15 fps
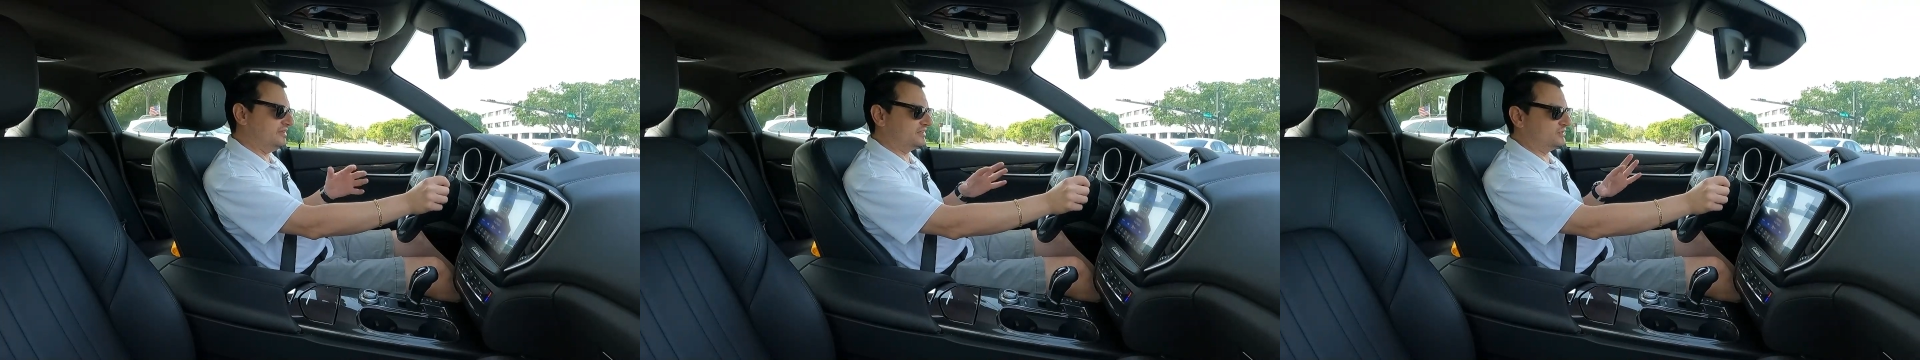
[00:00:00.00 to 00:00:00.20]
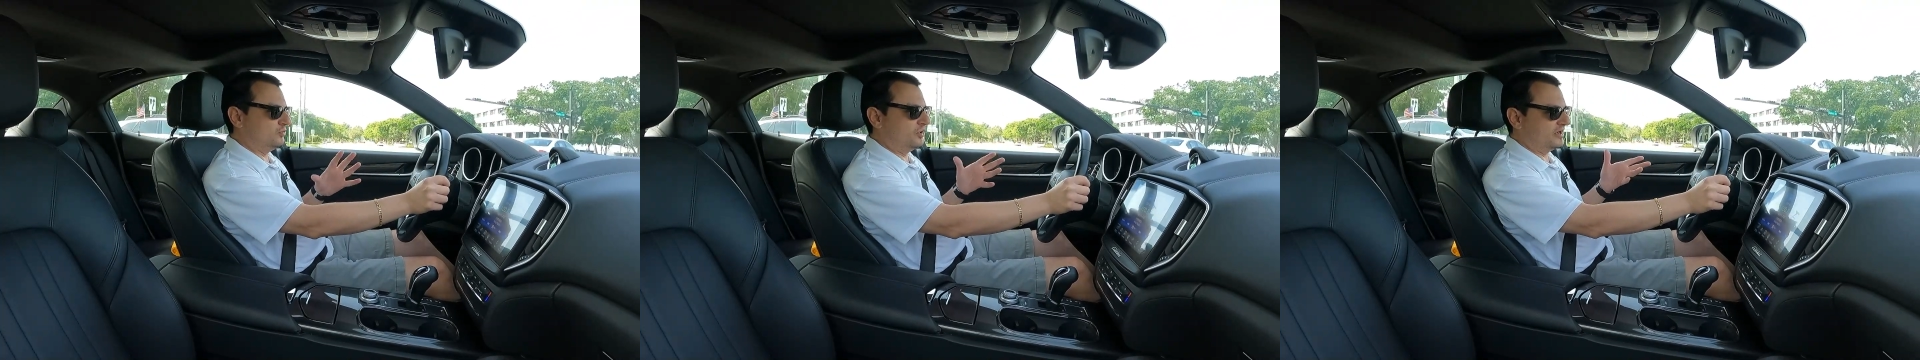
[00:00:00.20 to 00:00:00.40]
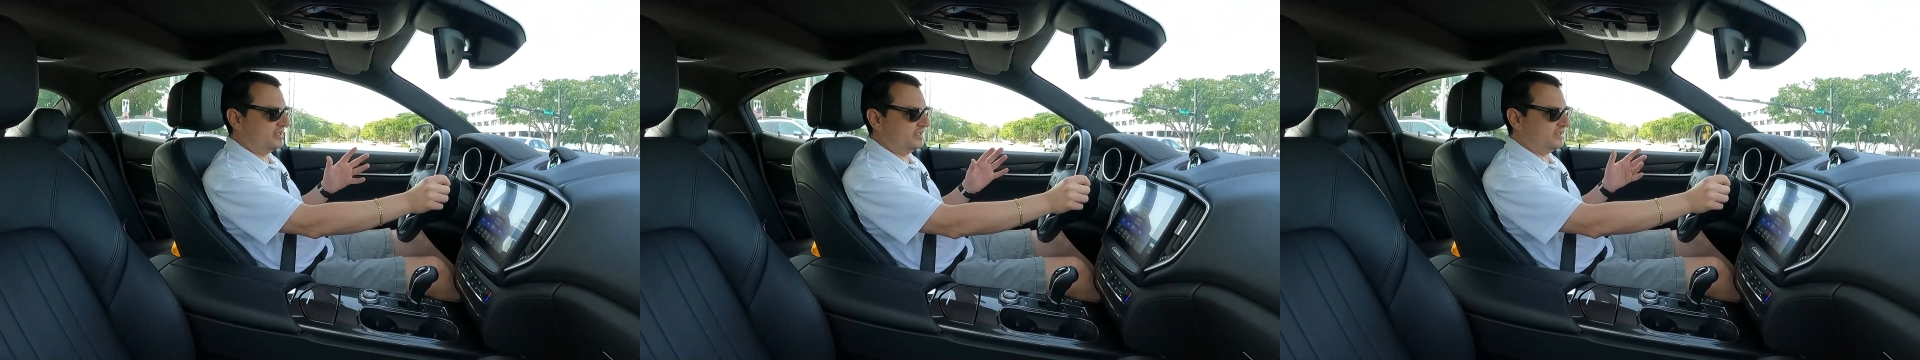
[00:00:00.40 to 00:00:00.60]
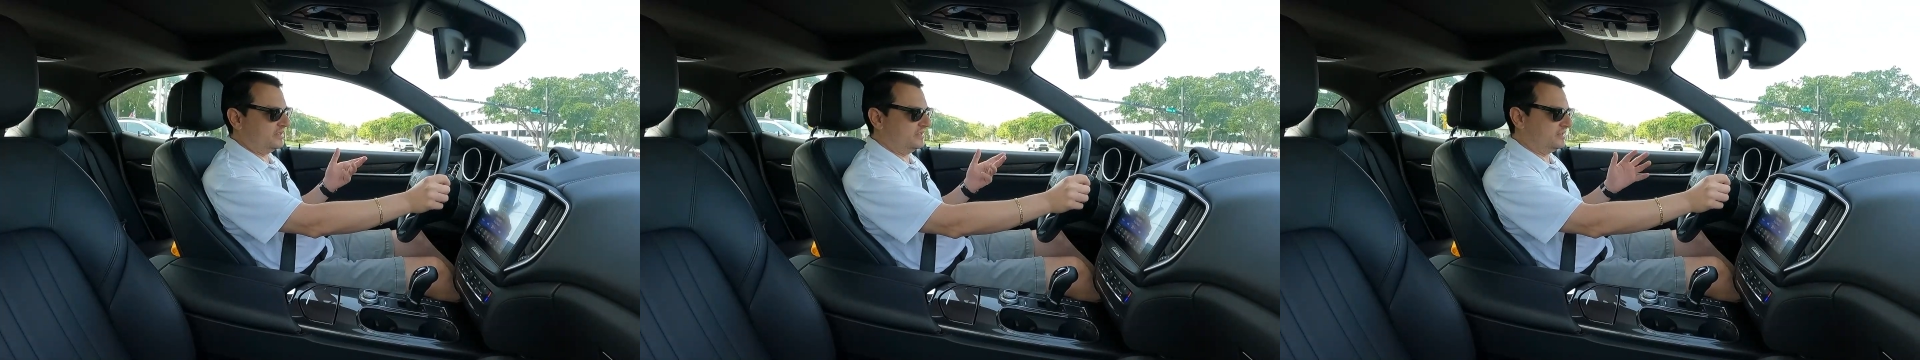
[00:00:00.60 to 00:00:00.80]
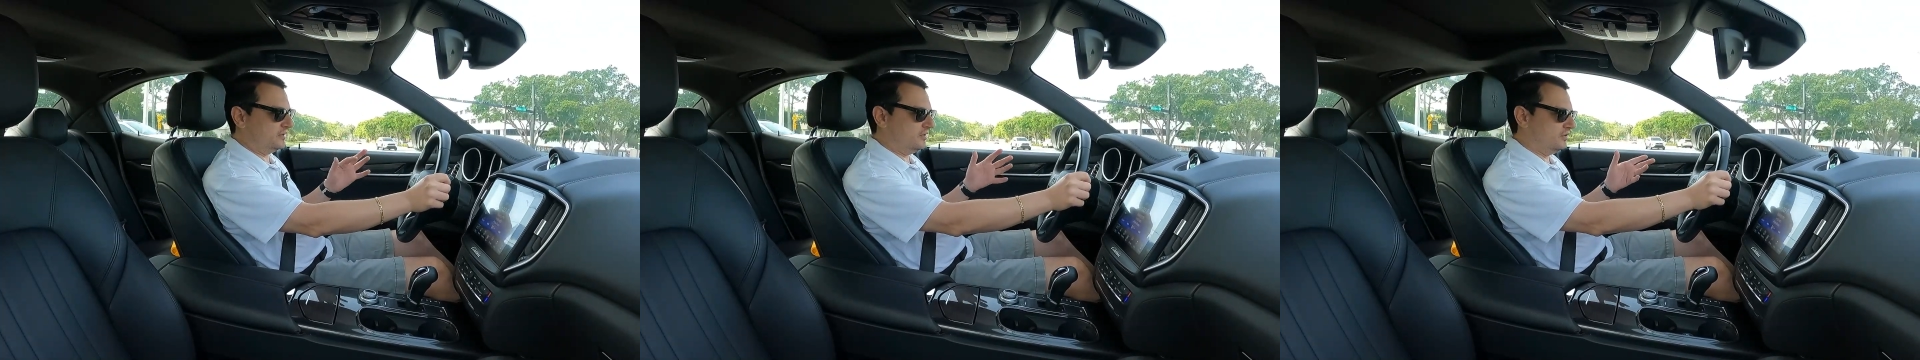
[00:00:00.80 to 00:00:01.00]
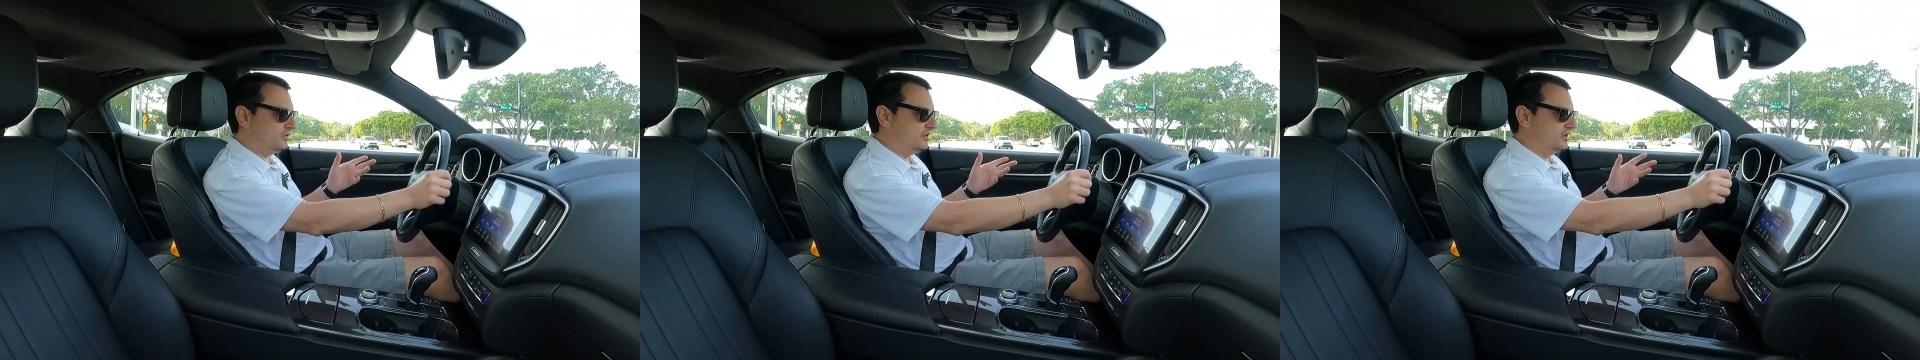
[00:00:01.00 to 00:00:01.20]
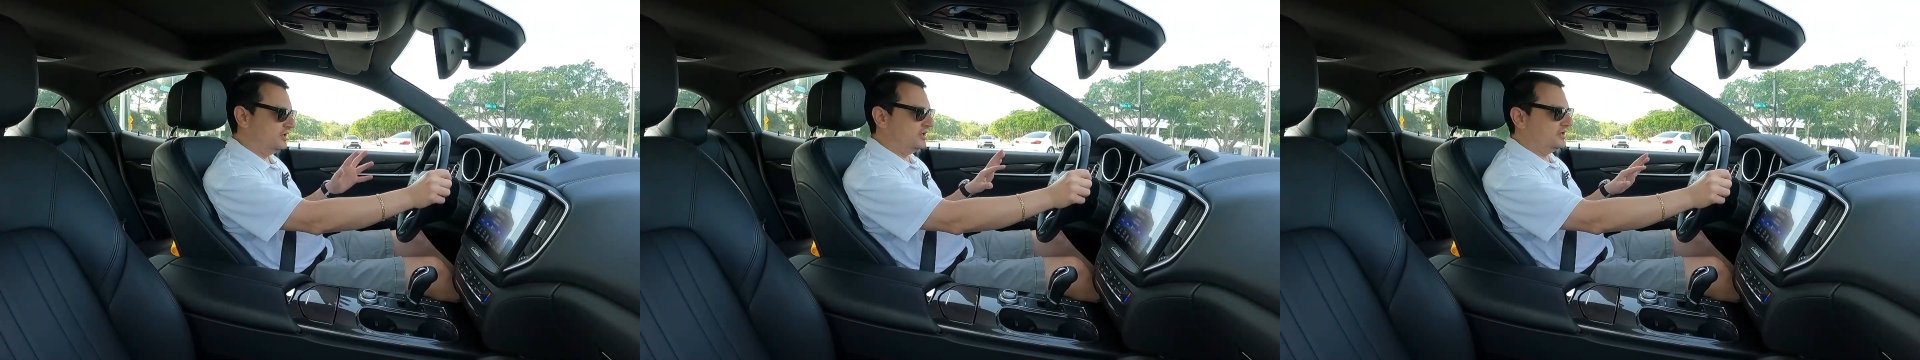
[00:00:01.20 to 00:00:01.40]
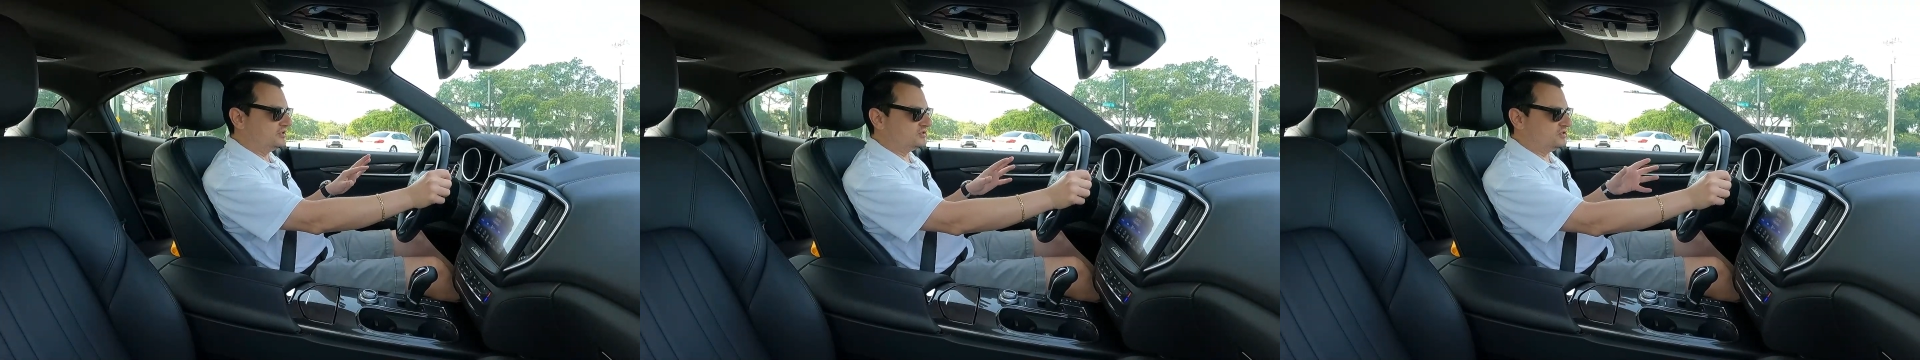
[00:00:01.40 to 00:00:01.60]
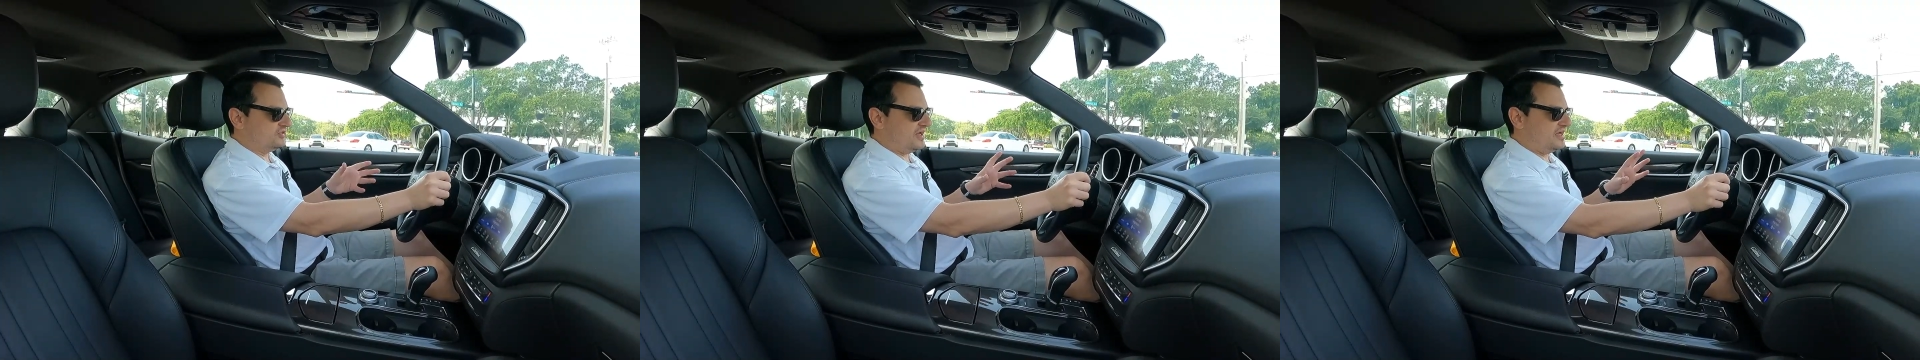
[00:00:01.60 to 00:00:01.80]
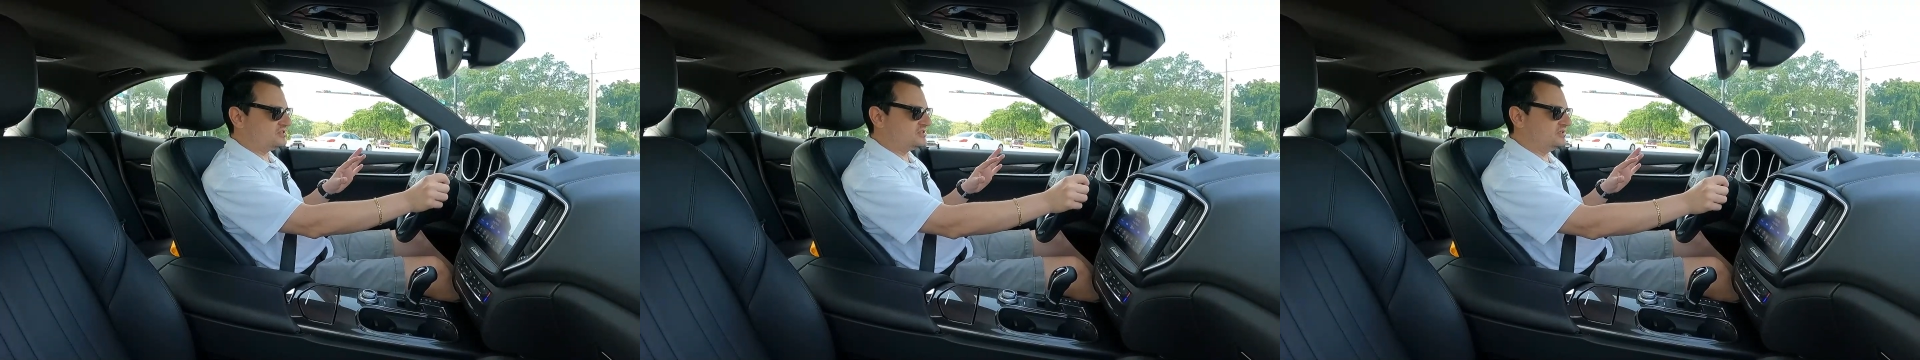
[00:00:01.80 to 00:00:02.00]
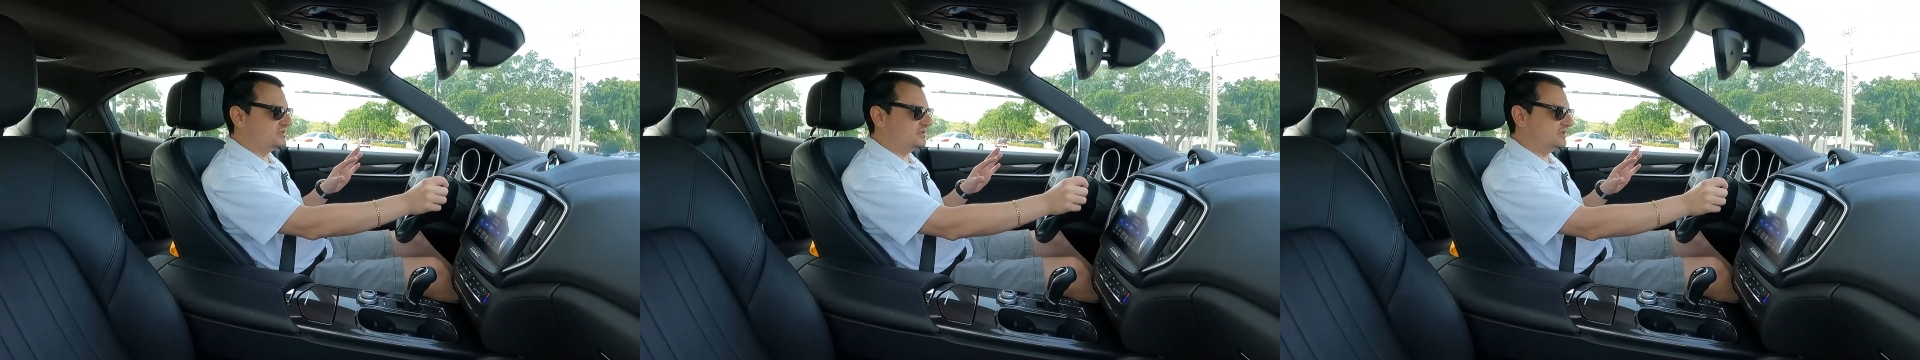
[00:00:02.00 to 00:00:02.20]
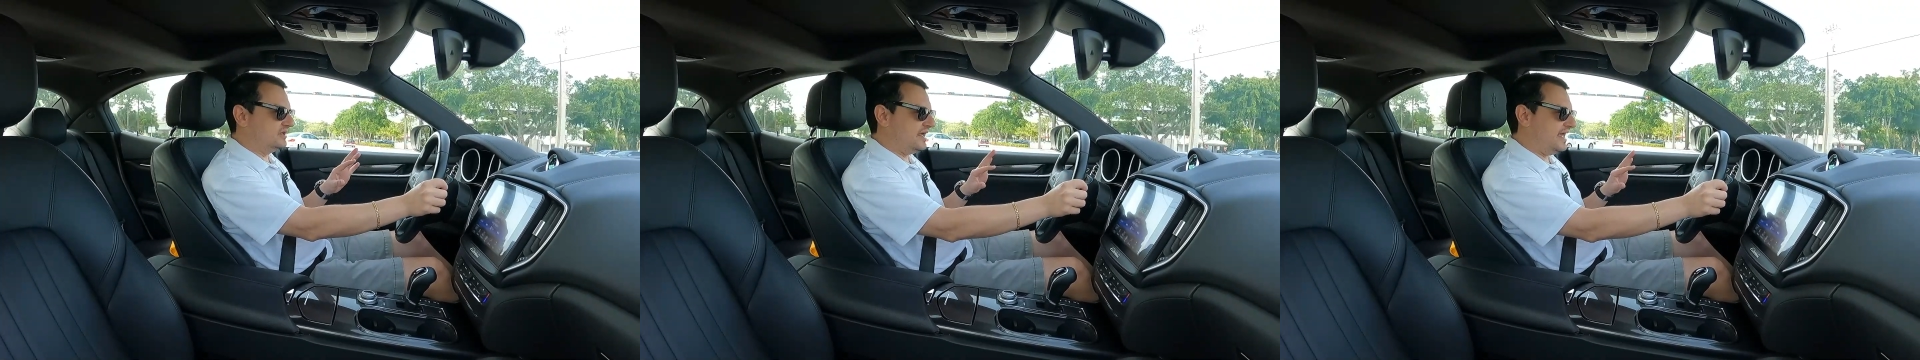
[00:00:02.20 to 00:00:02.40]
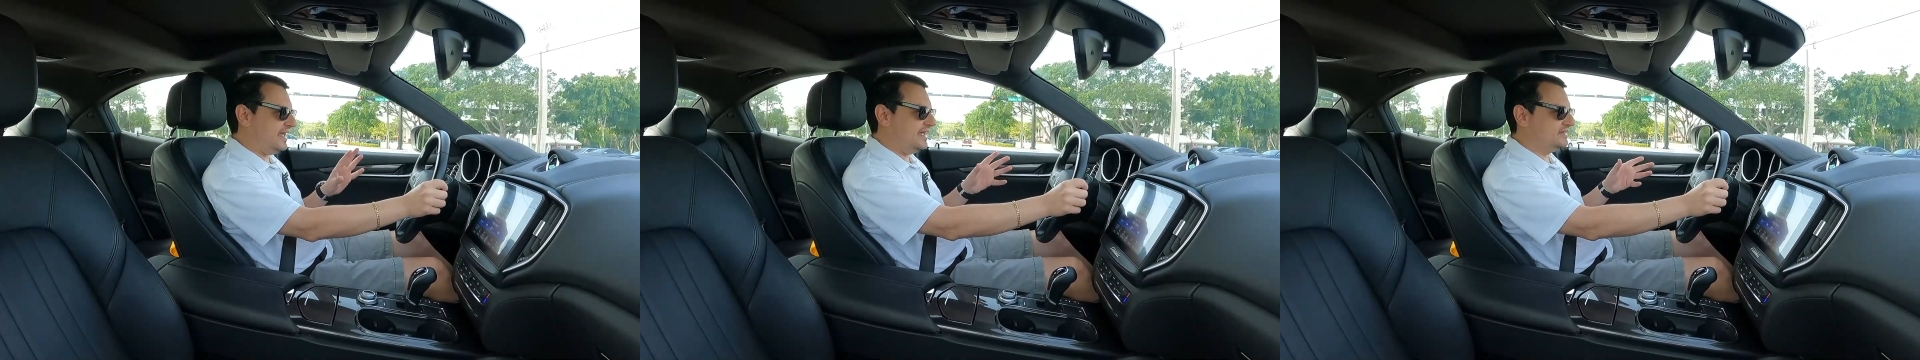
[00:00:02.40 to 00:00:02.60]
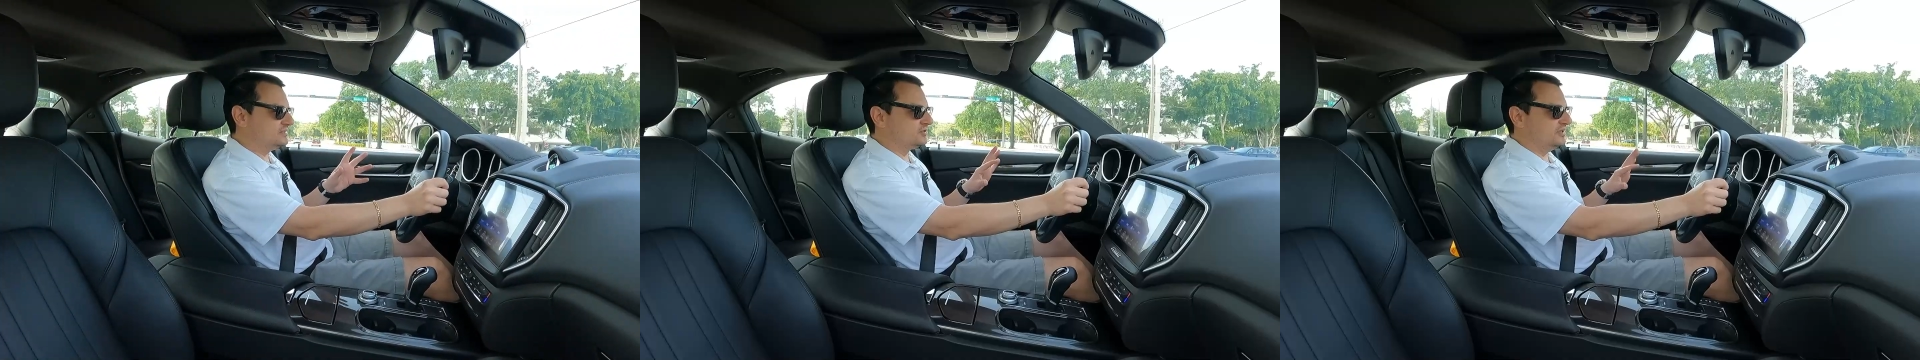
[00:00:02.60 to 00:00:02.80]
like 2008